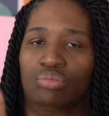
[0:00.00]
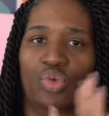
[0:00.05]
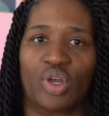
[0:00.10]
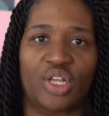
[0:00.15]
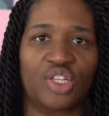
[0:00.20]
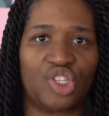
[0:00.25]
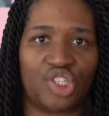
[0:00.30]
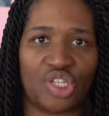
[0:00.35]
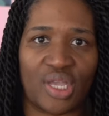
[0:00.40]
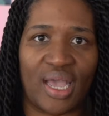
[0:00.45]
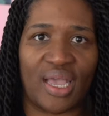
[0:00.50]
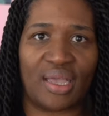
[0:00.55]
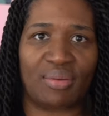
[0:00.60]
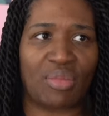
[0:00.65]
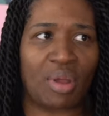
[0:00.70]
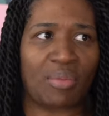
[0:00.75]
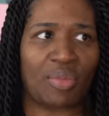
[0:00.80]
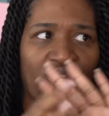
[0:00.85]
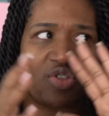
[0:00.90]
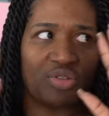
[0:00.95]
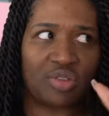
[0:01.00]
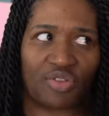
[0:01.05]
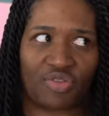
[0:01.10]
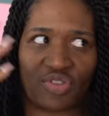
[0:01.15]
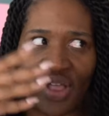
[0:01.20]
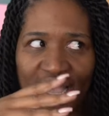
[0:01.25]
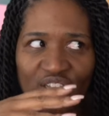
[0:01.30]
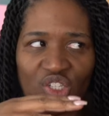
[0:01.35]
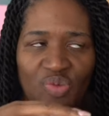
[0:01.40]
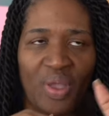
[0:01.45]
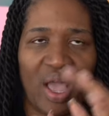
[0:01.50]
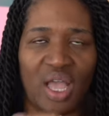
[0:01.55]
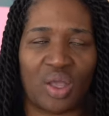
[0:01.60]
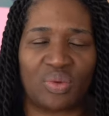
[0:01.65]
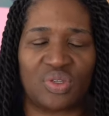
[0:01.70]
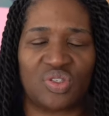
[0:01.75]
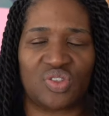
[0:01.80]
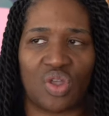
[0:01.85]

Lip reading: which I remember from the flashback we